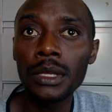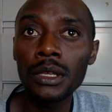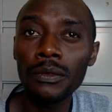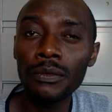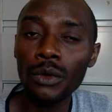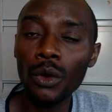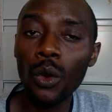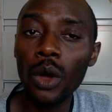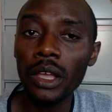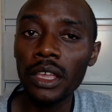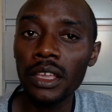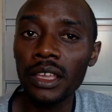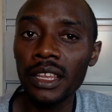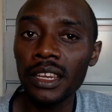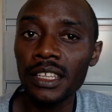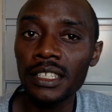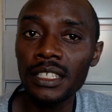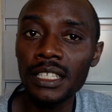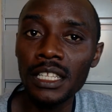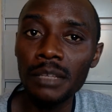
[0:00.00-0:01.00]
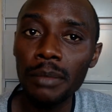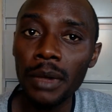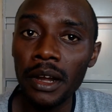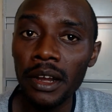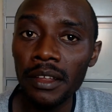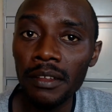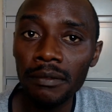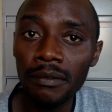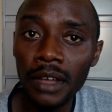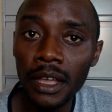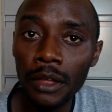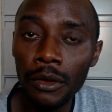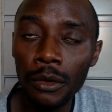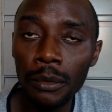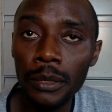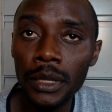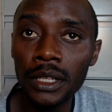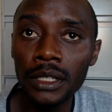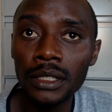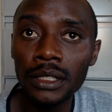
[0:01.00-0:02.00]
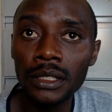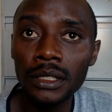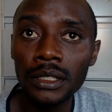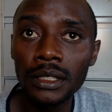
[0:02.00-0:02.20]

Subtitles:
if you're working in a slippery environment,